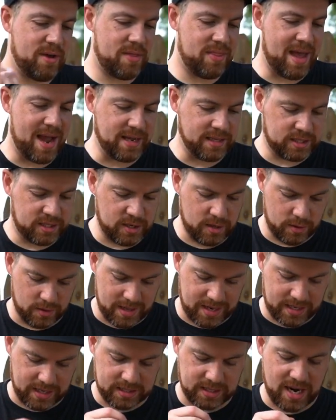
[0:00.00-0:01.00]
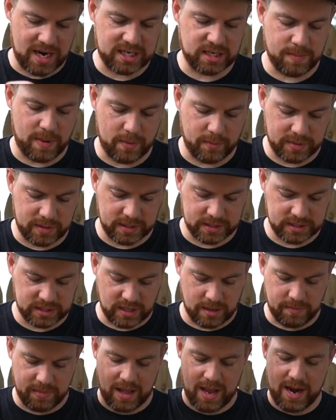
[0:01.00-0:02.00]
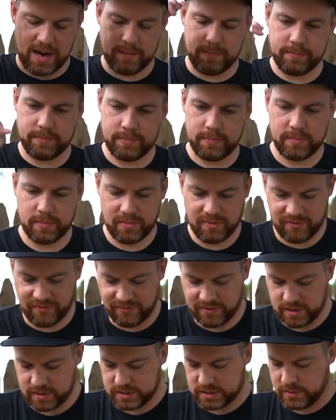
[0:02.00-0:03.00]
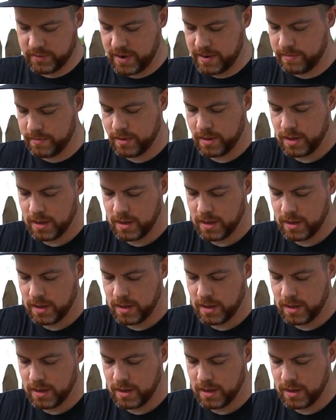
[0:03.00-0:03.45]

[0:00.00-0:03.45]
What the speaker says: on that too, like I talked about with the slimline feel to it,